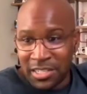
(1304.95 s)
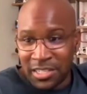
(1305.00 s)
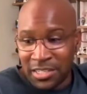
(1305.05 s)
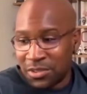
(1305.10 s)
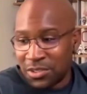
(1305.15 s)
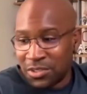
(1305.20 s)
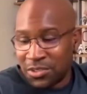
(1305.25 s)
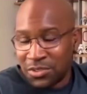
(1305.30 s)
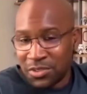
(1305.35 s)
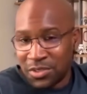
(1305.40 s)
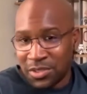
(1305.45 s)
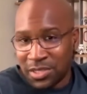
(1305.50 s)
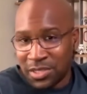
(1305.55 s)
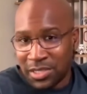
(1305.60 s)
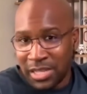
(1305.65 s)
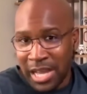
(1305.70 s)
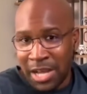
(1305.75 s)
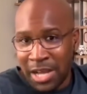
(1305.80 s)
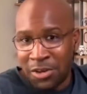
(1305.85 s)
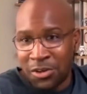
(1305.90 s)
There's an
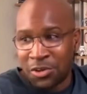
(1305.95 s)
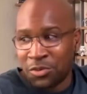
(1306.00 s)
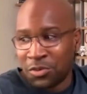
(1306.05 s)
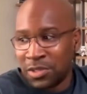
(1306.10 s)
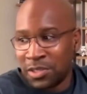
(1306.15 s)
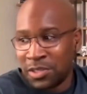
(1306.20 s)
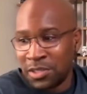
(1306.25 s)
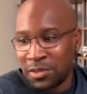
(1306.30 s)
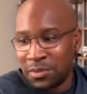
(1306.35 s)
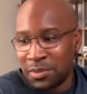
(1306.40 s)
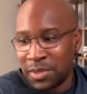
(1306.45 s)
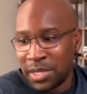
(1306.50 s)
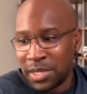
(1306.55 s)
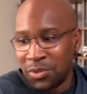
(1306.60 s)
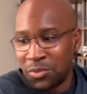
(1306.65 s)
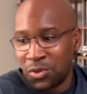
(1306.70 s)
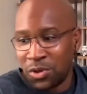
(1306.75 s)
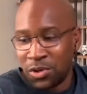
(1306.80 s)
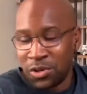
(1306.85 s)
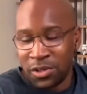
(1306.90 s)
algorithm, a
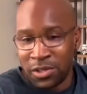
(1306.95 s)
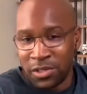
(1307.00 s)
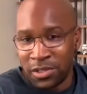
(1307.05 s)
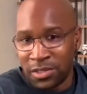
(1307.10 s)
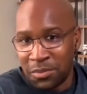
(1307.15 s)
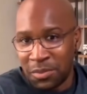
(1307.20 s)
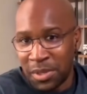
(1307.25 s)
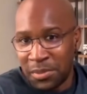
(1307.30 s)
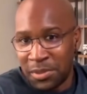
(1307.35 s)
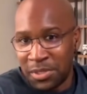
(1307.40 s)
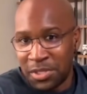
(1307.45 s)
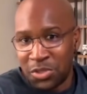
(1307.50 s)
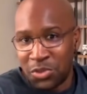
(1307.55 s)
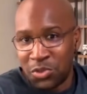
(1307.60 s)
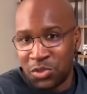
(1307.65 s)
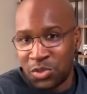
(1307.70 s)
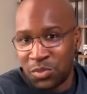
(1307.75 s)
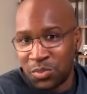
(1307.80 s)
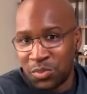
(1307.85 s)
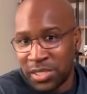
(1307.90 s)
word, maybe two
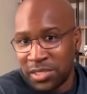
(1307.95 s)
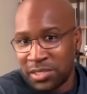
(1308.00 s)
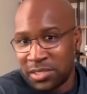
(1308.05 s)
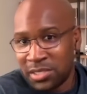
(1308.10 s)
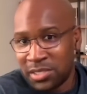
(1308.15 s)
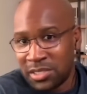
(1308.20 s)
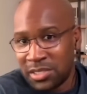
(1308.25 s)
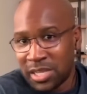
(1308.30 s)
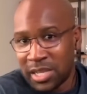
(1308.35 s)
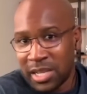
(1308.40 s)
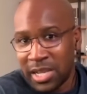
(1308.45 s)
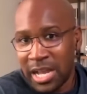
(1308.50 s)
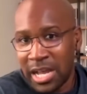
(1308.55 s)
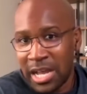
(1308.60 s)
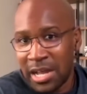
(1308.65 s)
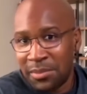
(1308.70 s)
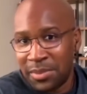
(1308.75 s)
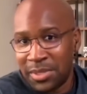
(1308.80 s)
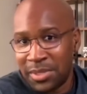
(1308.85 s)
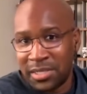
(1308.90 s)
spaces, a
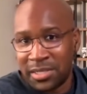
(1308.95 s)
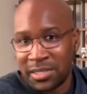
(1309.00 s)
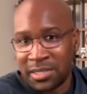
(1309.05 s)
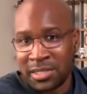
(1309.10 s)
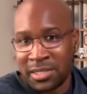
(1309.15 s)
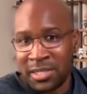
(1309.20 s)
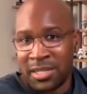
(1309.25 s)
comma,